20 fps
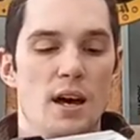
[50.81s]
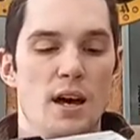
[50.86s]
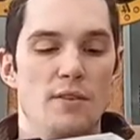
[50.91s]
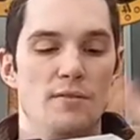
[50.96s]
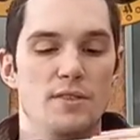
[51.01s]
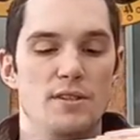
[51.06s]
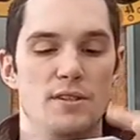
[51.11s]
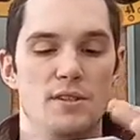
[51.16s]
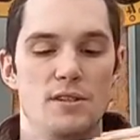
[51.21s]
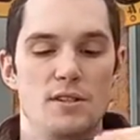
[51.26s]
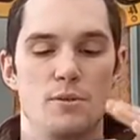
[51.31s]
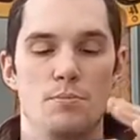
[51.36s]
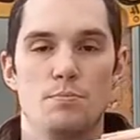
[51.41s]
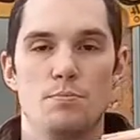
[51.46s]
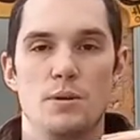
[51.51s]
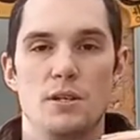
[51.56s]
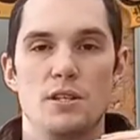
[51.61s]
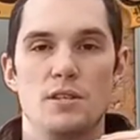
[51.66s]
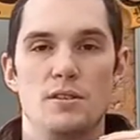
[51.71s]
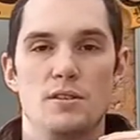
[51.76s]
This is the
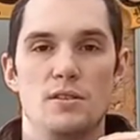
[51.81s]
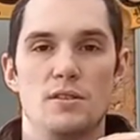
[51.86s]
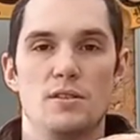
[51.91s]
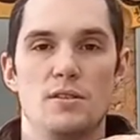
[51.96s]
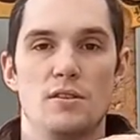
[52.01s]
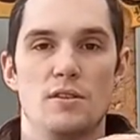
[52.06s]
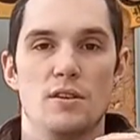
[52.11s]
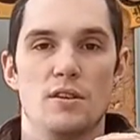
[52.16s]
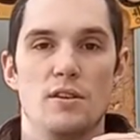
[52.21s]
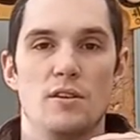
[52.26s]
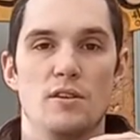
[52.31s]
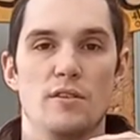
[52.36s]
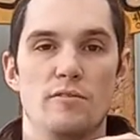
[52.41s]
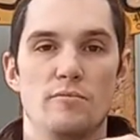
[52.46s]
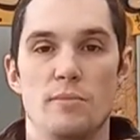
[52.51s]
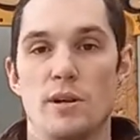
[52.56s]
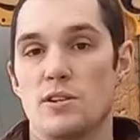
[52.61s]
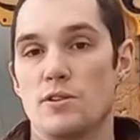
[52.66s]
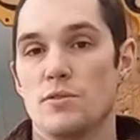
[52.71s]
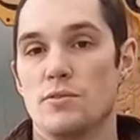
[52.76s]
piece of
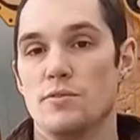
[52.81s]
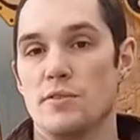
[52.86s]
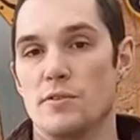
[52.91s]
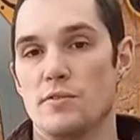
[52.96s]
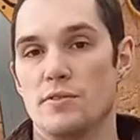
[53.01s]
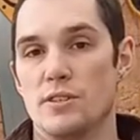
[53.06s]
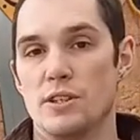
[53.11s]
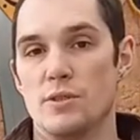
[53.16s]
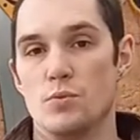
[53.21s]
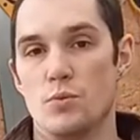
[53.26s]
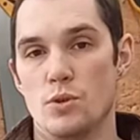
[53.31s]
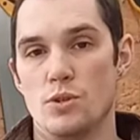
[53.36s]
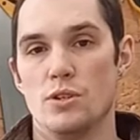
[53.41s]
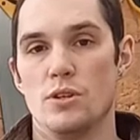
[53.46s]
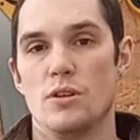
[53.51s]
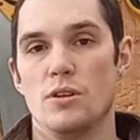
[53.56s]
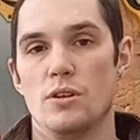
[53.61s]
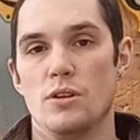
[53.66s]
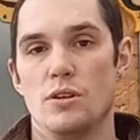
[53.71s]
metal that the wood